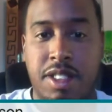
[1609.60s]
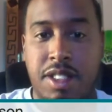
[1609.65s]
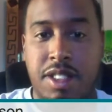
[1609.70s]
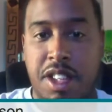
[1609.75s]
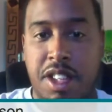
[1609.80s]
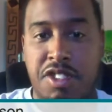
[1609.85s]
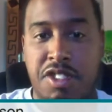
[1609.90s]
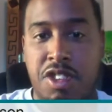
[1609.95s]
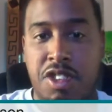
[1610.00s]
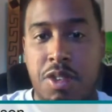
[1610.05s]

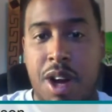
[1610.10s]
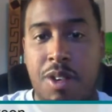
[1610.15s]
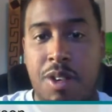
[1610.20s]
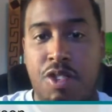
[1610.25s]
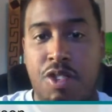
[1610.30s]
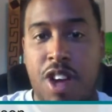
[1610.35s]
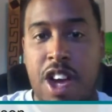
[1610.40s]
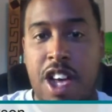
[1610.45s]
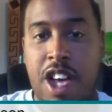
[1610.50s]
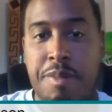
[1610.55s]
2-hour
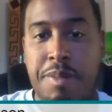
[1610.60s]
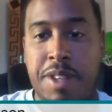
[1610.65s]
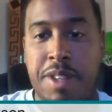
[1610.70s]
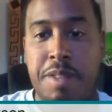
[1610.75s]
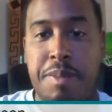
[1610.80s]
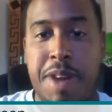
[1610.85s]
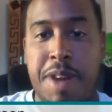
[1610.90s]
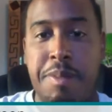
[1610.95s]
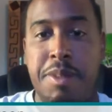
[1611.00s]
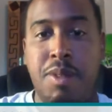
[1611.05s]
drive, but it
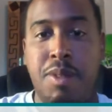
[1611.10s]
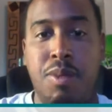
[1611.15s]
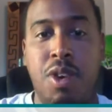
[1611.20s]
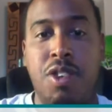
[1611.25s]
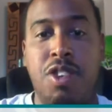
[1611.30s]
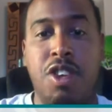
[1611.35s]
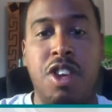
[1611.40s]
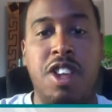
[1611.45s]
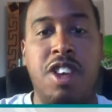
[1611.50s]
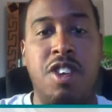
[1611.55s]
might be
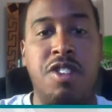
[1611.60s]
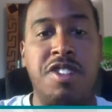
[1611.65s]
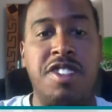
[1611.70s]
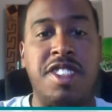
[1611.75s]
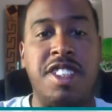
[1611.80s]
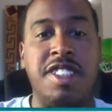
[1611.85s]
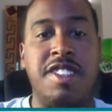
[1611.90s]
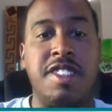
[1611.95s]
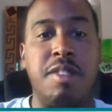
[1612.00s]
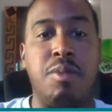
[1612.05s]
worth going to go
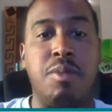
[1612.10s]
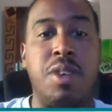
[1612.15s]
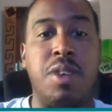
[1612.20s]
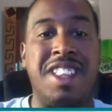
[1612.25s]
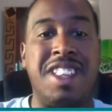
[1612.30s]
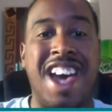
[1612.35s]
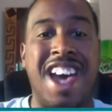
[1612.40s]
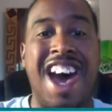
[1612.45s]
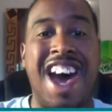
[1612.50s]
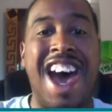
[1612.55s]
see someone
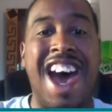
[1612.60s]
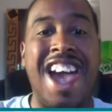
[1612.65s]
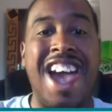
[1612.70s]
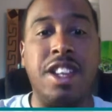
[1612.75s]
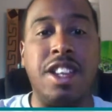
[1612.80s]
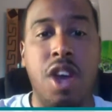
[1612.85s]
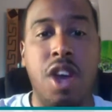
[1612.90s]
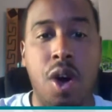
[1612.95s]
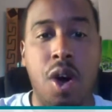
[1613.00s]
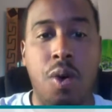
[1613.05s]
that I
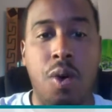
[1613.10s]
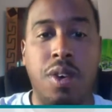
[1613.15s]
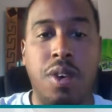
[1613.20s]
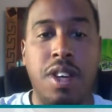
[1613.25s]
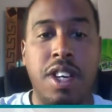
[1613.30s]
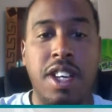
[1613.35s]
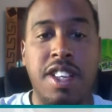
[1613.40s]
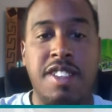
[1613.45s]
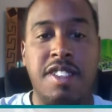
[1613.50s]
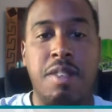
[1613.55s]
know,
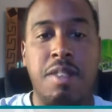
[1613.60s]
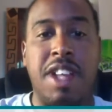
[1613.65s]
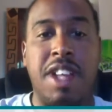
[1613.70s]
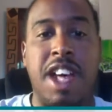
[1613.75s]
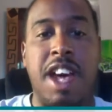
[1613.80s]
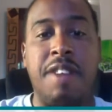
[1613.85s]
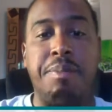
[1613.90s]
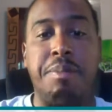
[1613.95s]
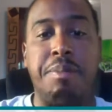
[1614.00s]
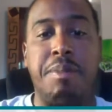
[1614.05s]
someone that
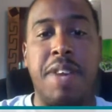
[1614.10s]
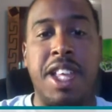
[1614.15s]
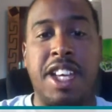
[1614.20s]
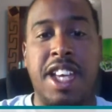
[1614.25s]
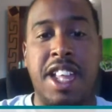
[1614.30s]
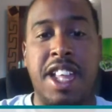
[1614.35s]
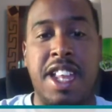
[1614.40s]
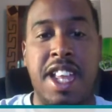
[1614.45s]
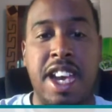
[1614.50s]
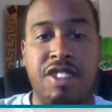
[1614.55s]
I've made a
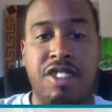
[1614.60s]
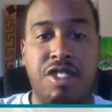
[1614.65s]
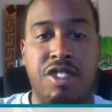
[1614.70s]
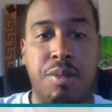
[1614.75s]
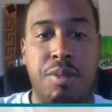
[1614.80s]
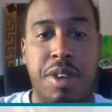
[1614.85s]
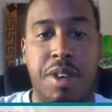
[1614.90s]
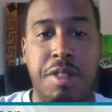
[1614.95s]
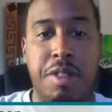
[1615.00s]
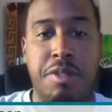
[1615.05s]
connection
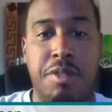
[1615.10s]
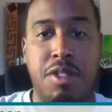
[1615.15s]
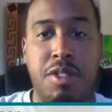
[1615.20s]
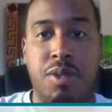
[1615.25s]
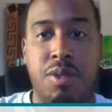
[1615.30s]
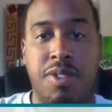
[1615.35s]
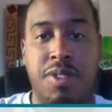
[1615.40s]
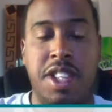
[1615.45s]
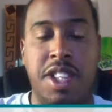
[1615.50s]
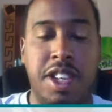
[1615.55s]
with
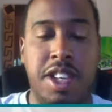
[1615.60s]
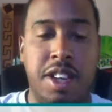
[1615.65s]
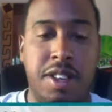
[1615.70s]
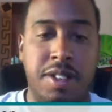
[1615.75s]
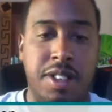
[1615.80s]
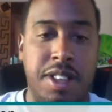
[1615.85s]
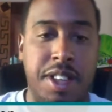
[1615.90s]
through video.